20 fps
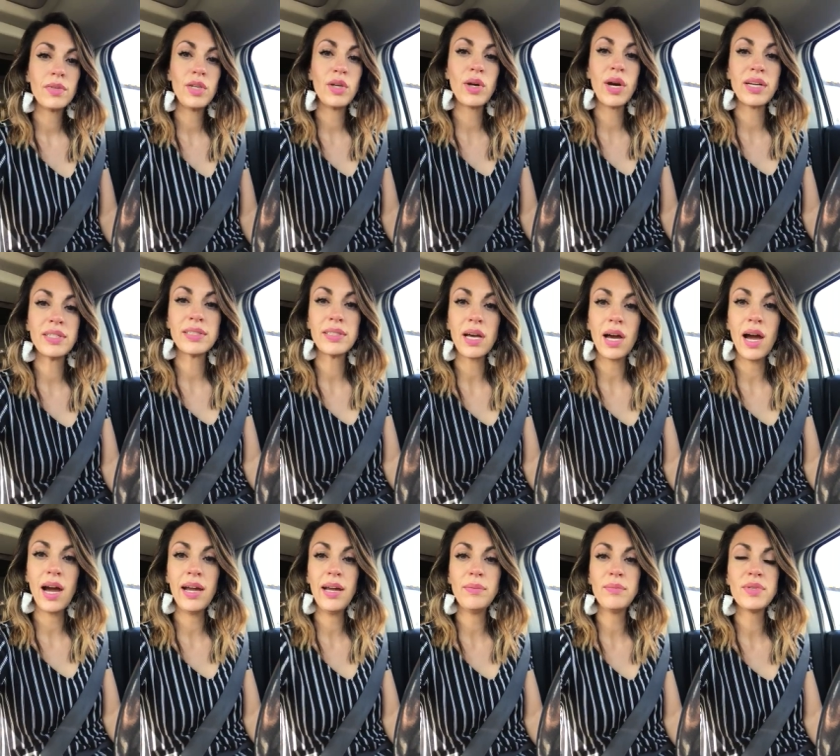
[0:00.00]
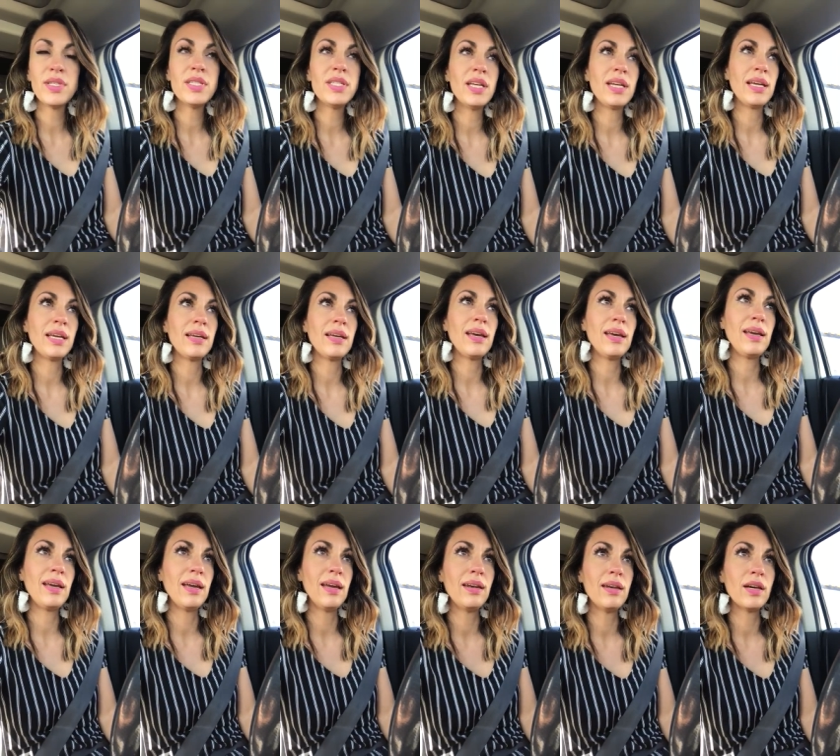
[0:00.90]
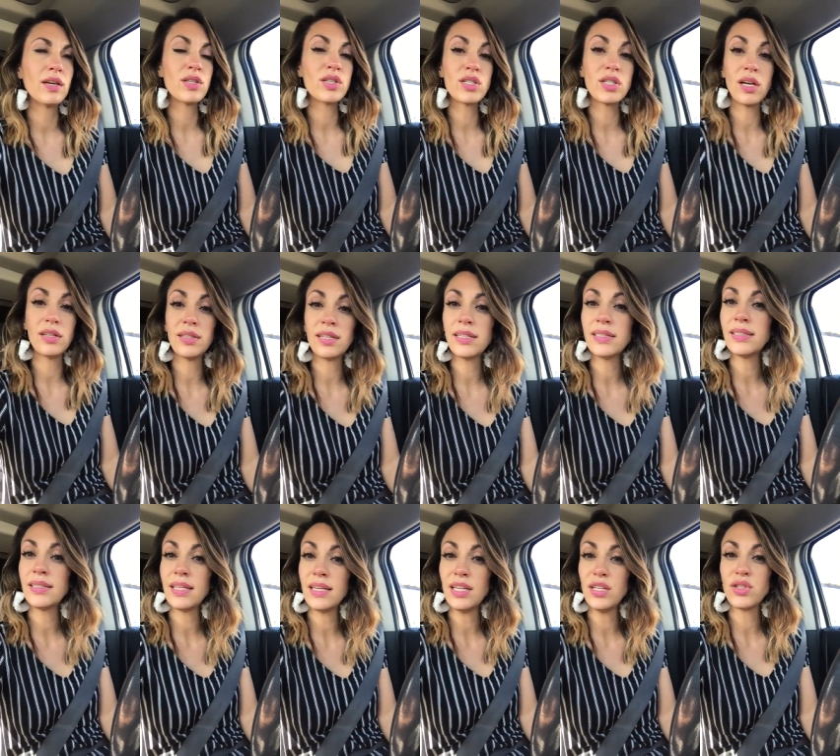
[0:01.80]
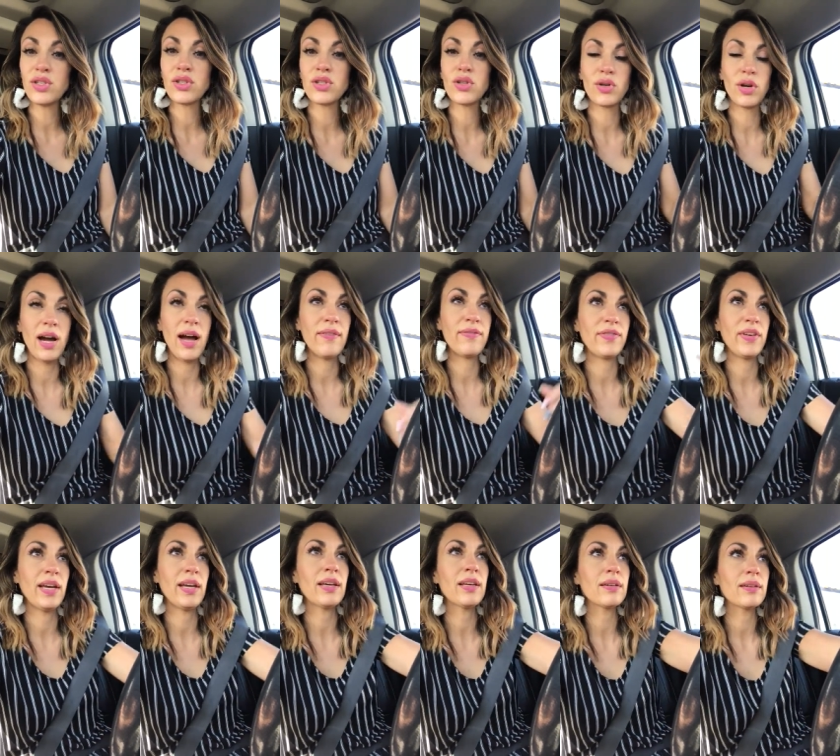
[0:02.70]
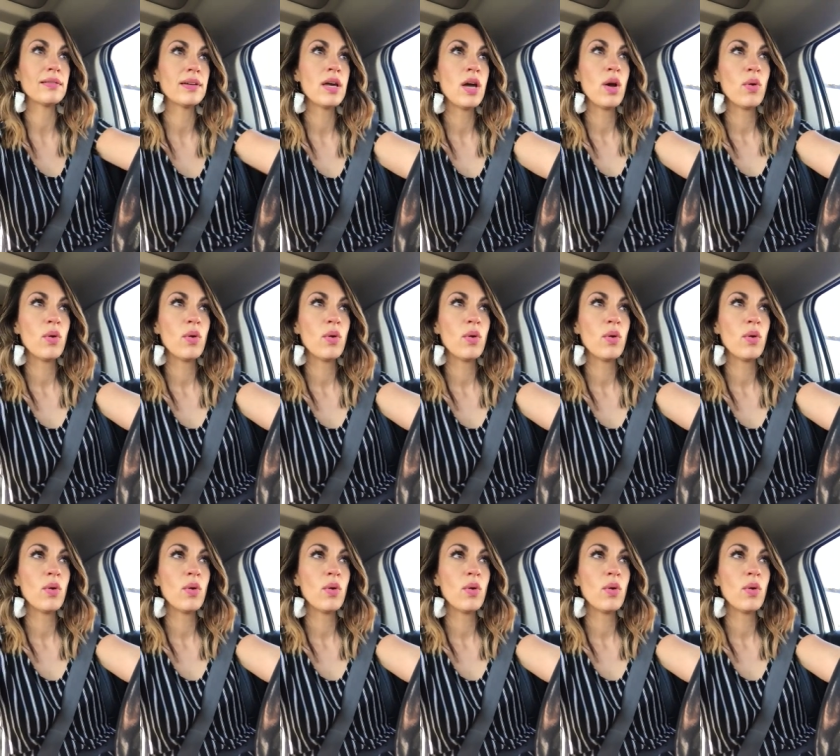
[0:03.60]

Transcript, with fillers: You guys, I am sitting in Salt Lake City traffic.